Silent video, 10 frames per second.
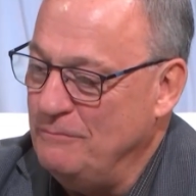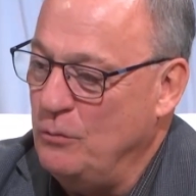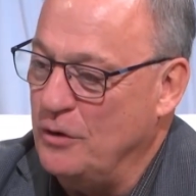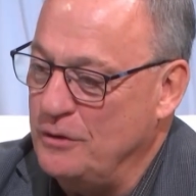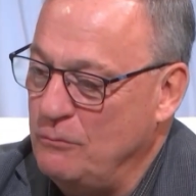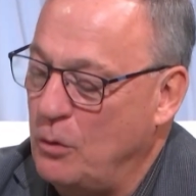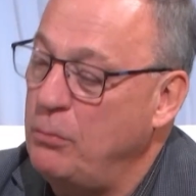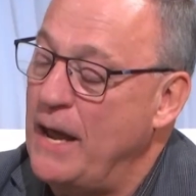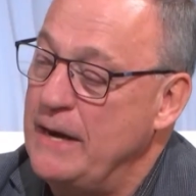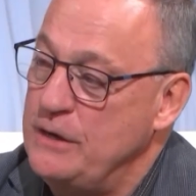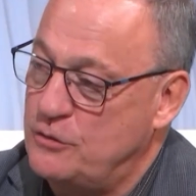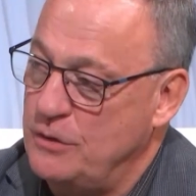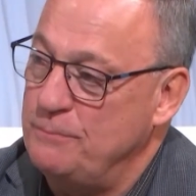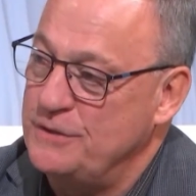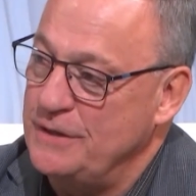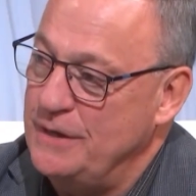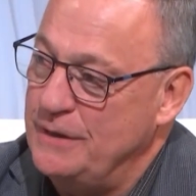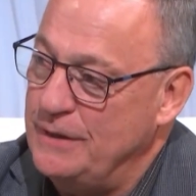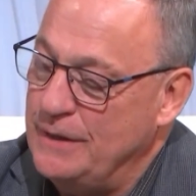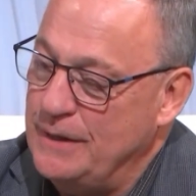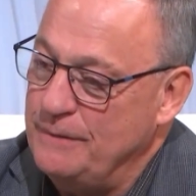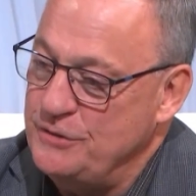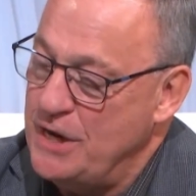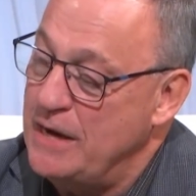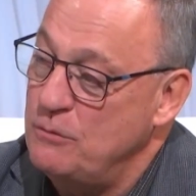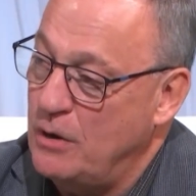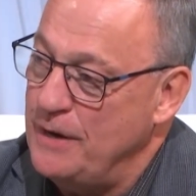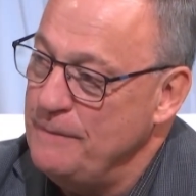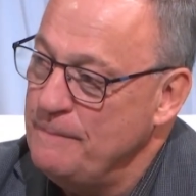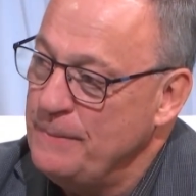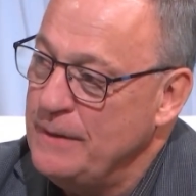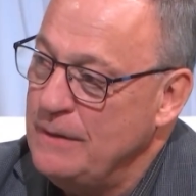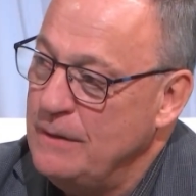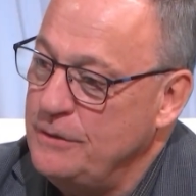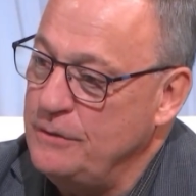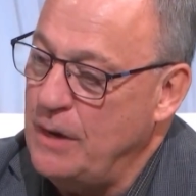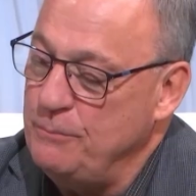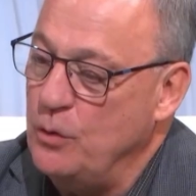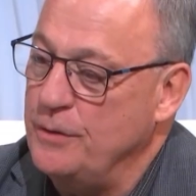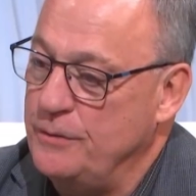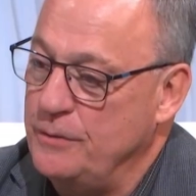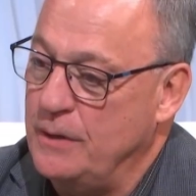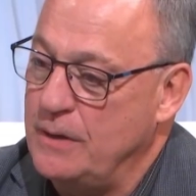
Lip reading: we're planning trips in January. I'm going to